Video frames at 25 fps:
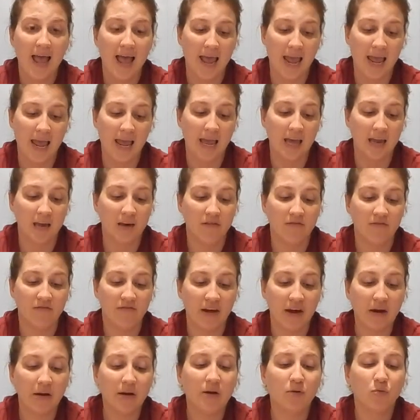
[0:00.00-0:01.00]
And
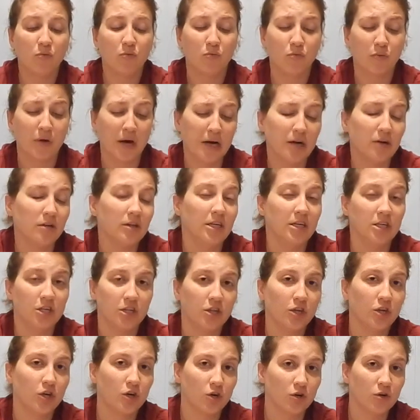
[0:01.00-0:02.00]
very rarely do
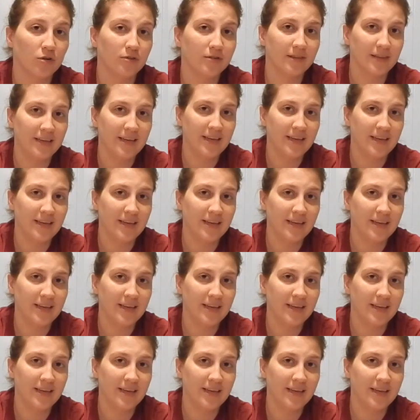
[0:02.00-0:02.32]
the girls